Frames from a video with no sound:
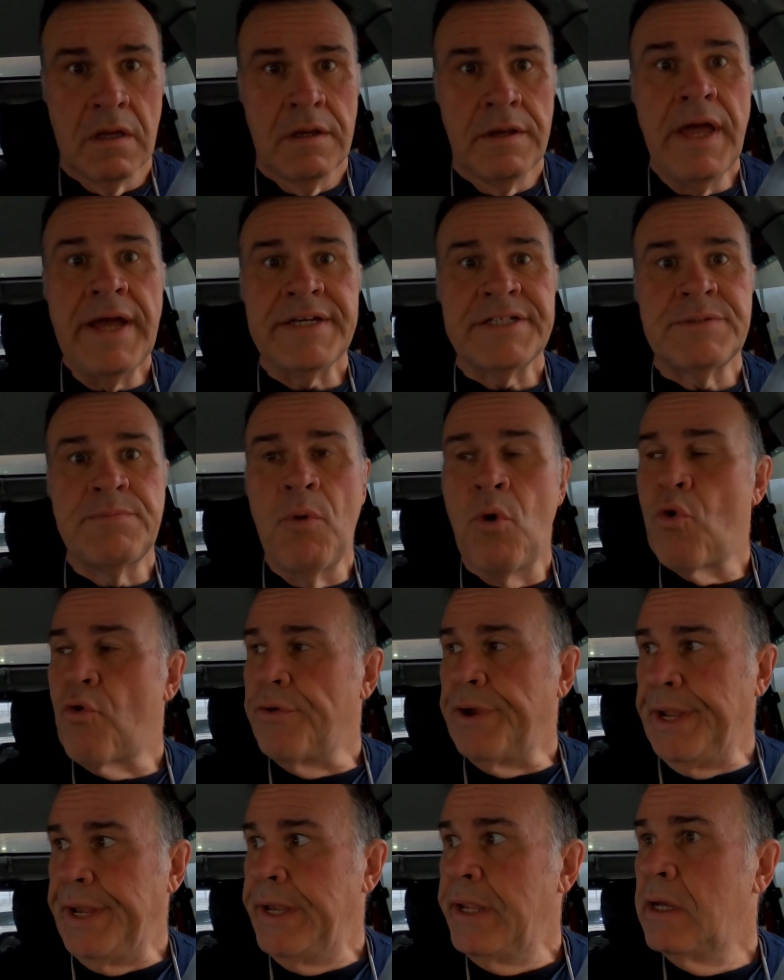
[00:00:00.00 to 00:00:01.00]
Next
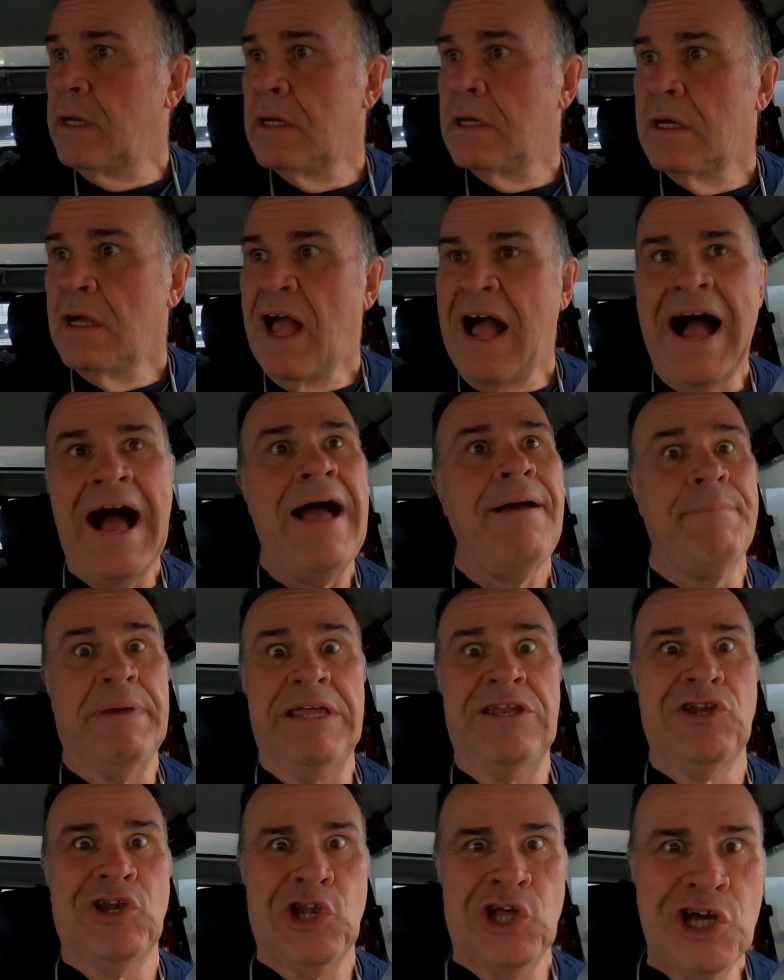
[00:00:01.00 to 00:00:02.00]
morning, I'm
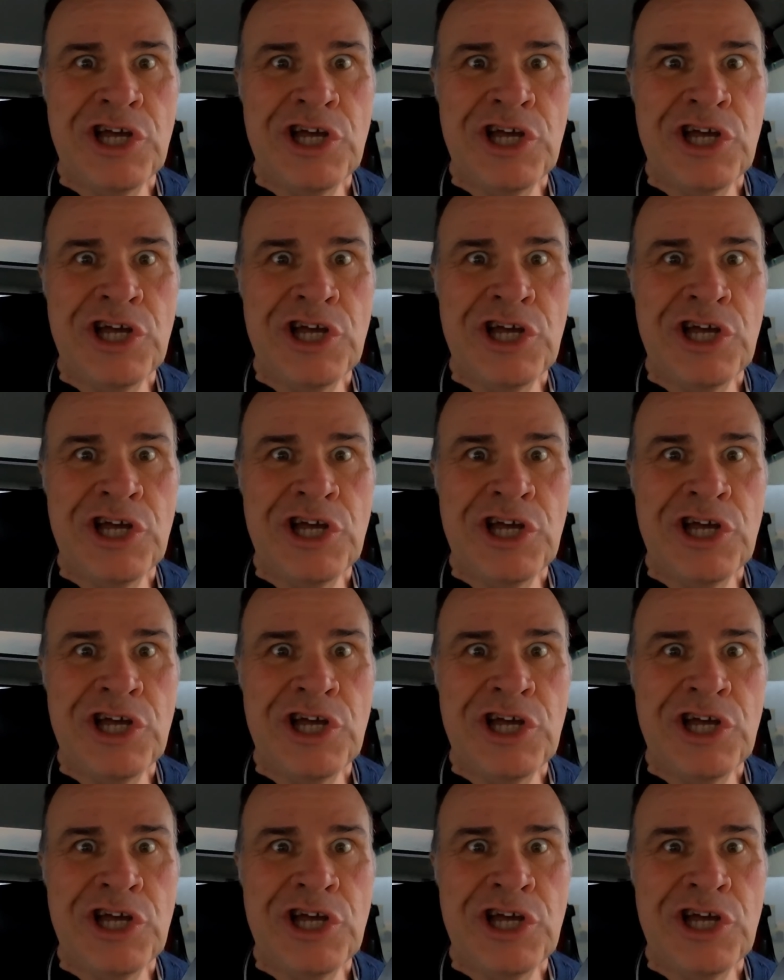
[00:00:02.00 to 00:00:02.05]
in